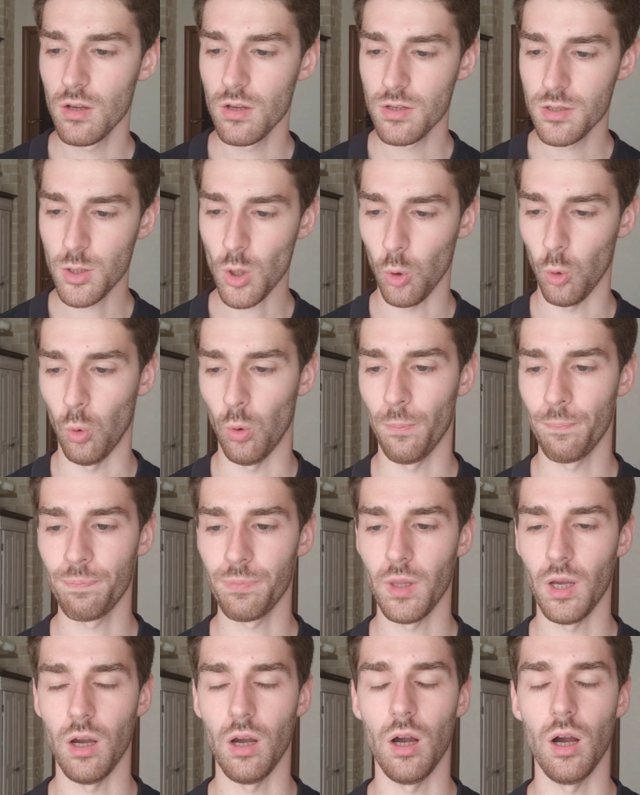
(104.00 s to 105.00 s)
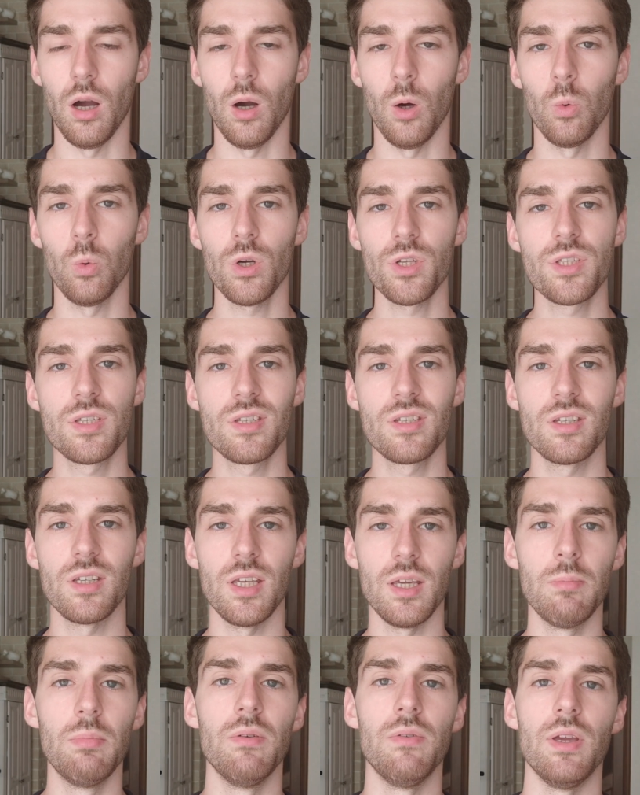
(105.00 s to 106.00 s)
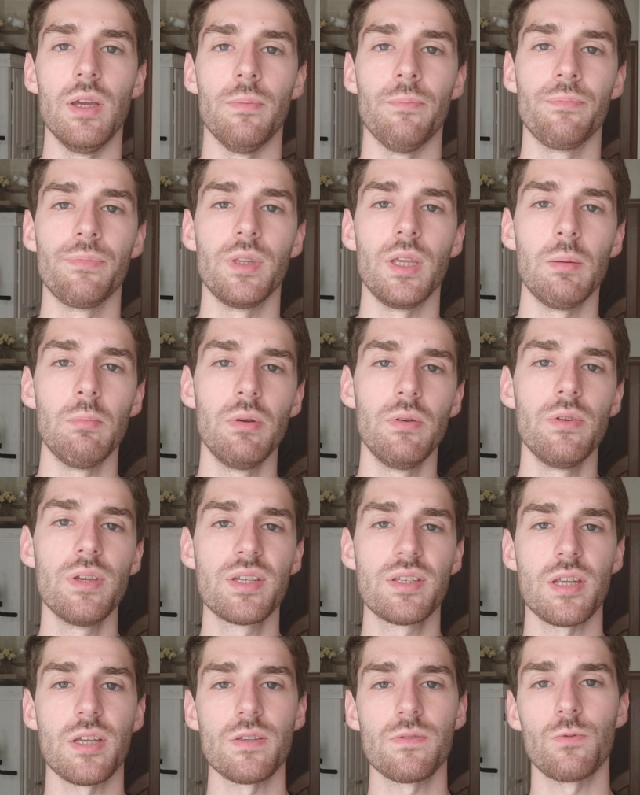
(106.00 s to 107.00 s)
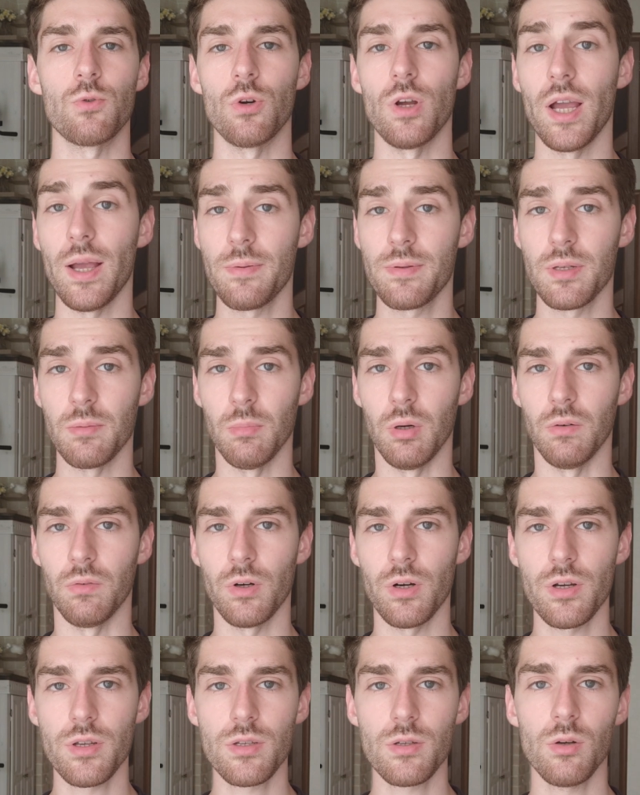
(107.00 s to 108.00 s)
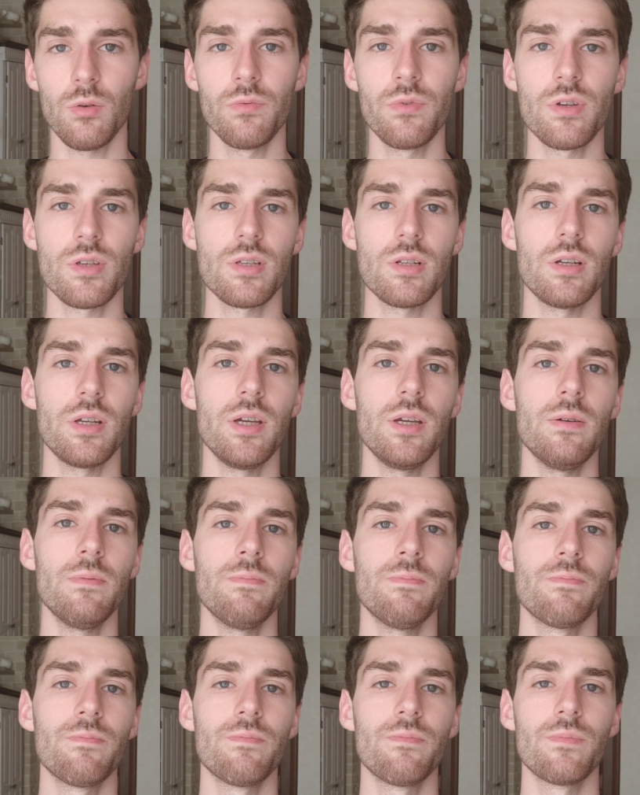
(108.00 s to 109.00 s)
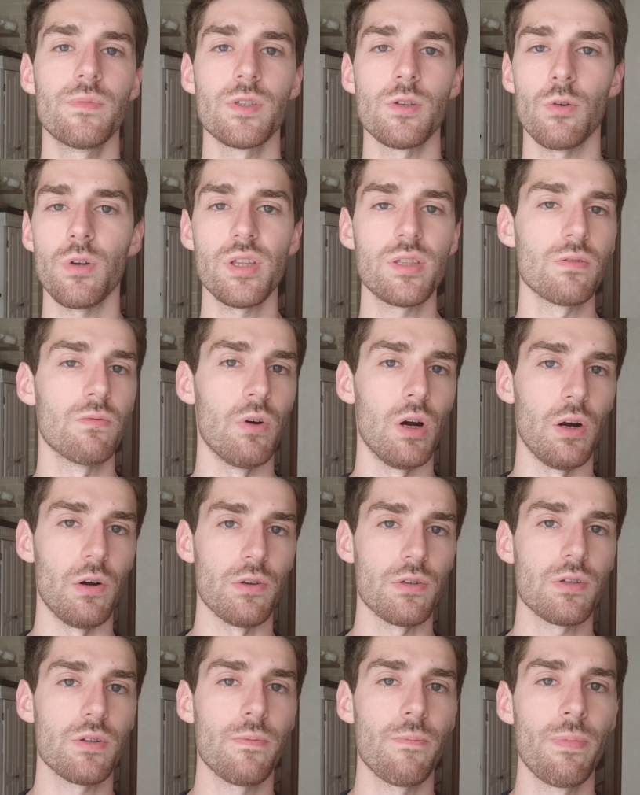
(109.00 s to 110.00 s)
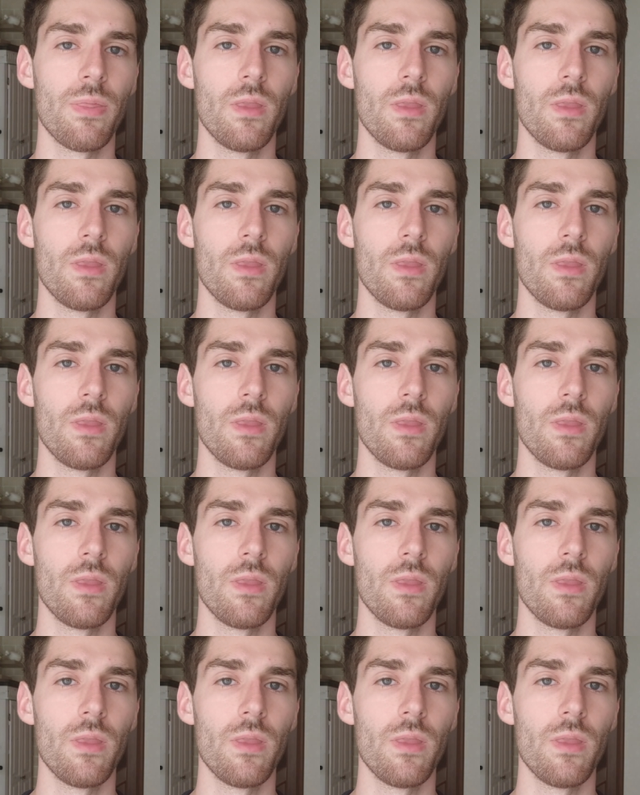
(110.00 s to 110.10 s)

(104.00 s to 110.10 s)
So, what's EBV? EBV stands for Epstein-Barr virus, obviously, so it's a virus.